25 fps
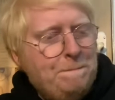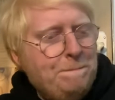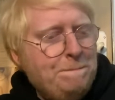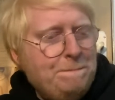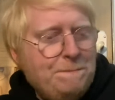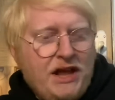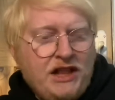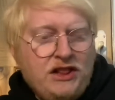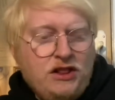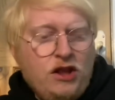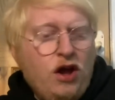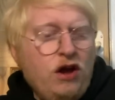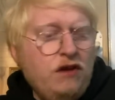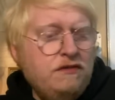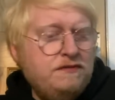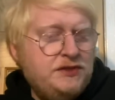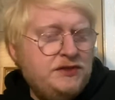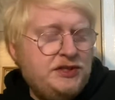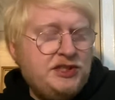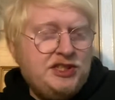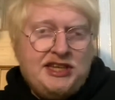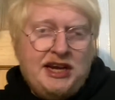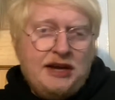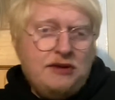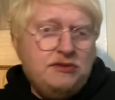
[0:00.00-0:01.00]
A lot of
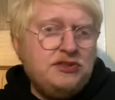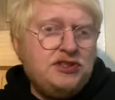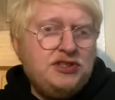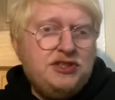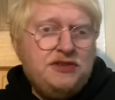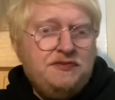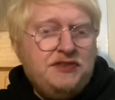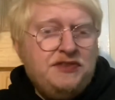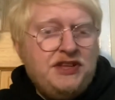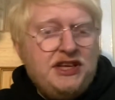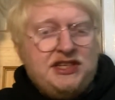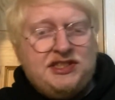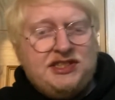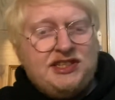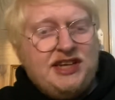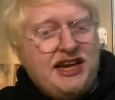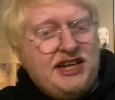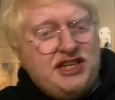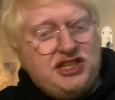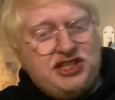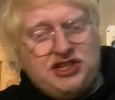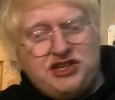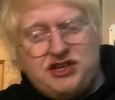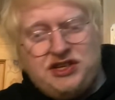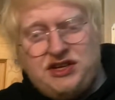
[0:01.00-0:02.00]
stouts of this
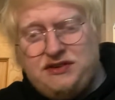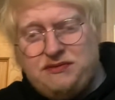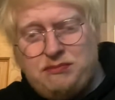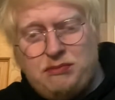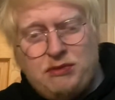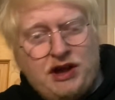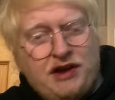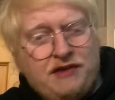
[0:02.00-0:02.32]
nature,